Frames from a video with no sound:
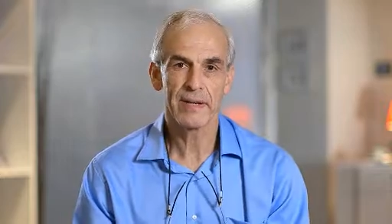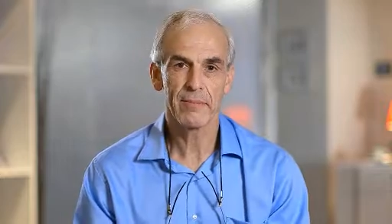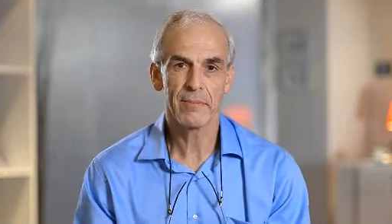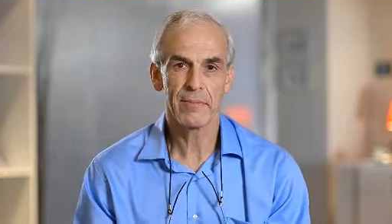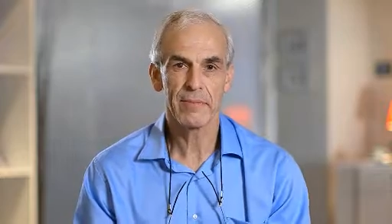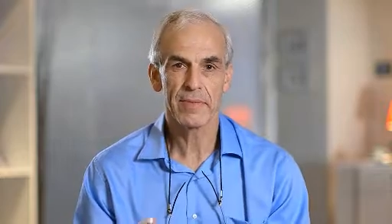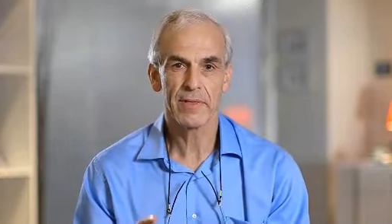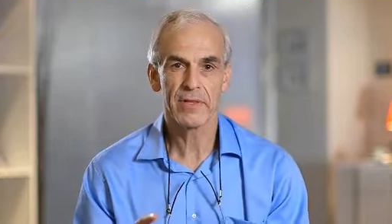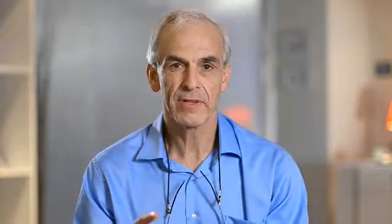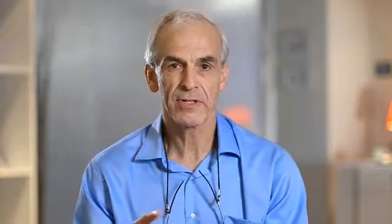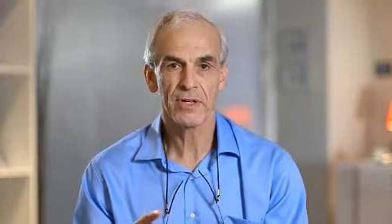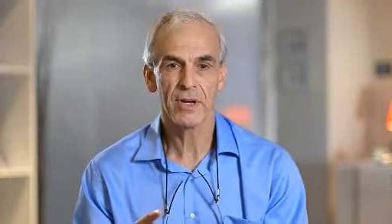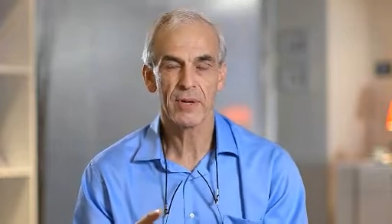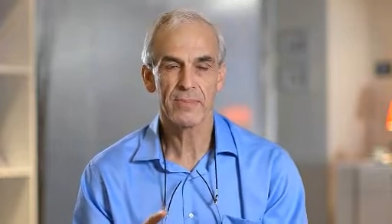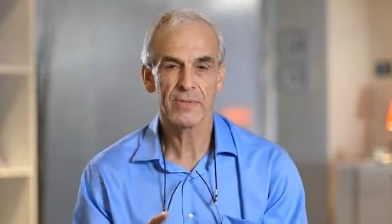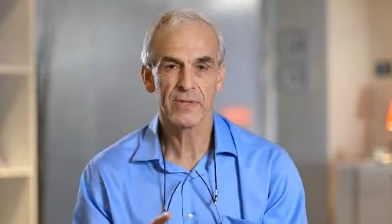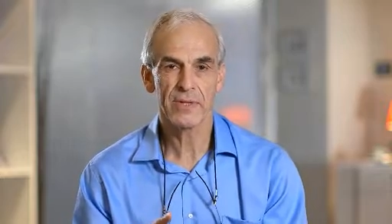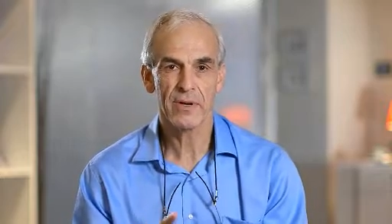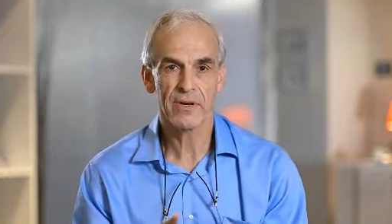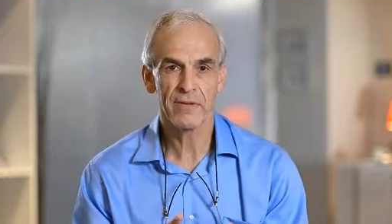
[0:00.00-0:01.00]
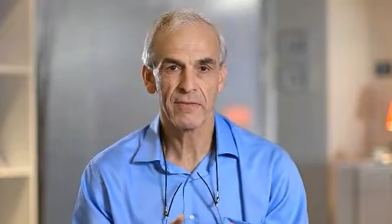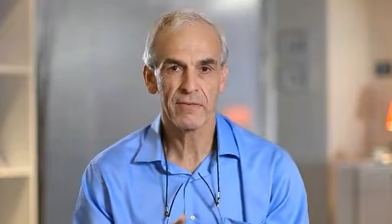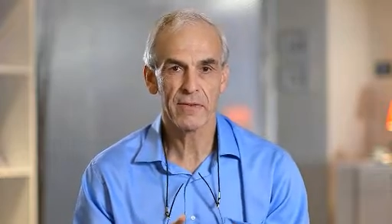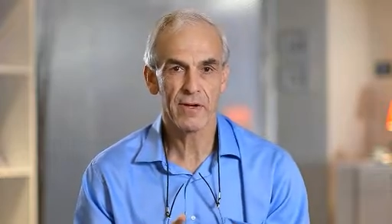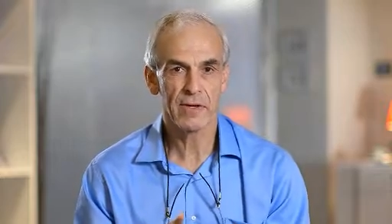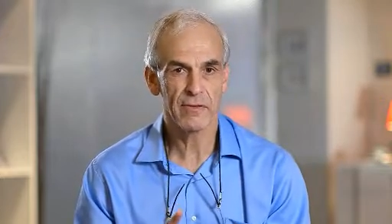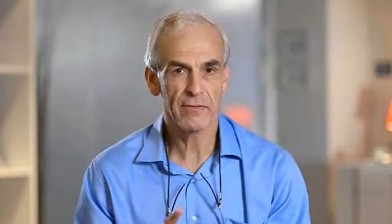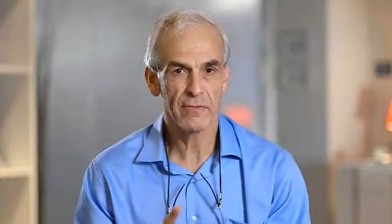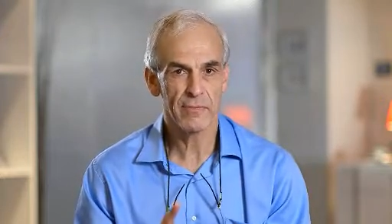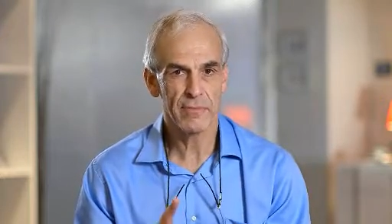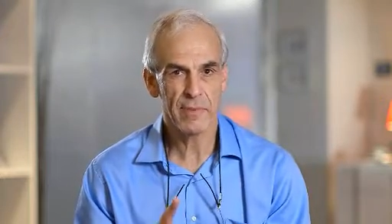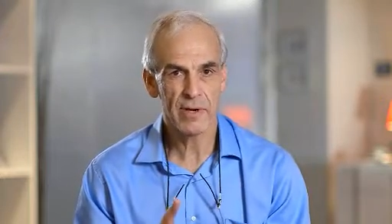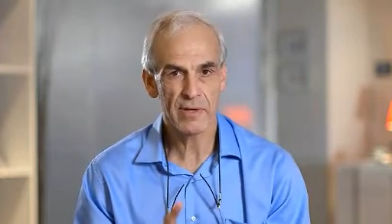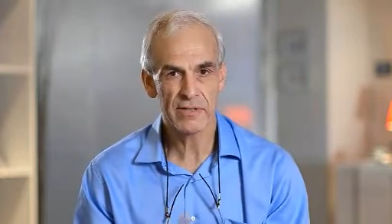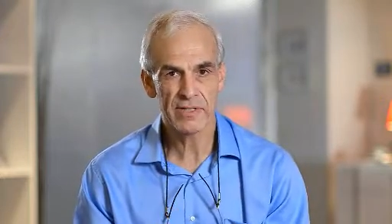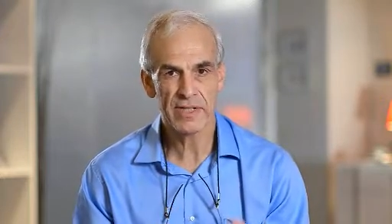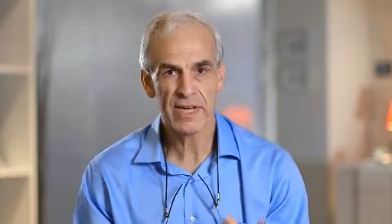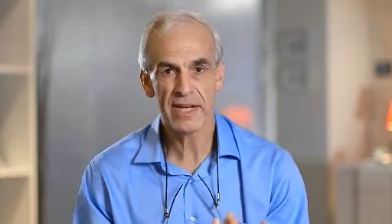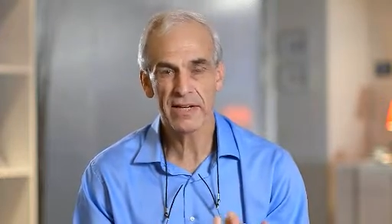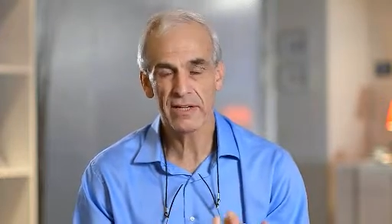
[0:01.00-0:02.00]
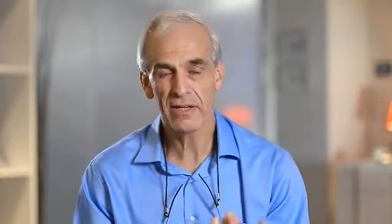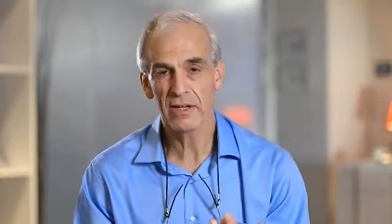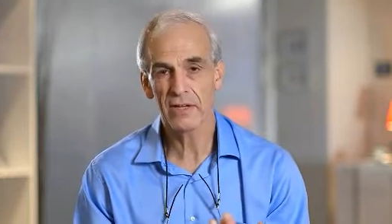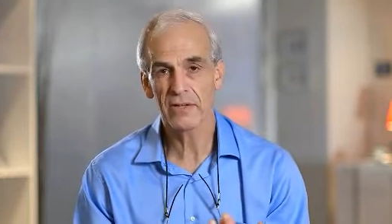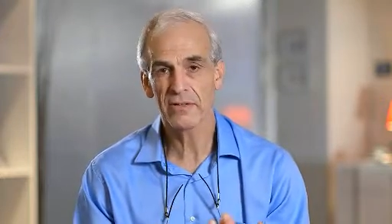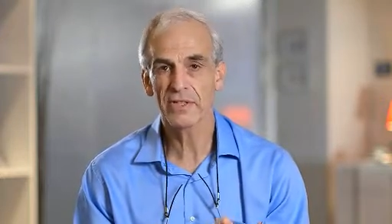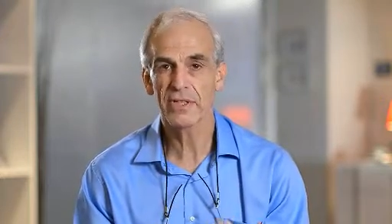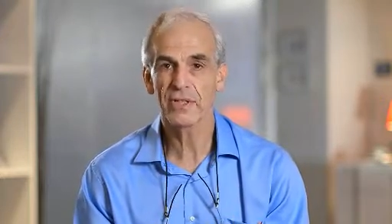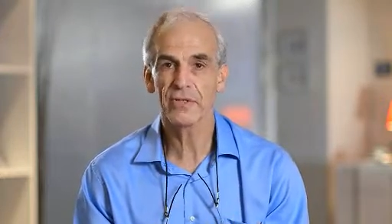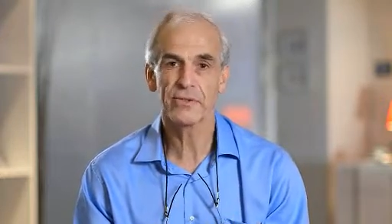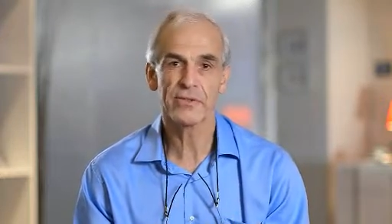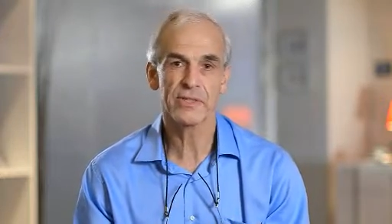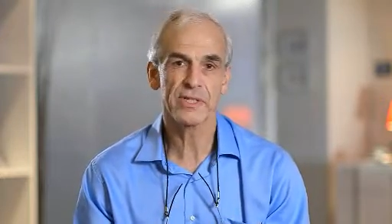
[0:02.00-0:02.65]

Um, the jobs involve both technological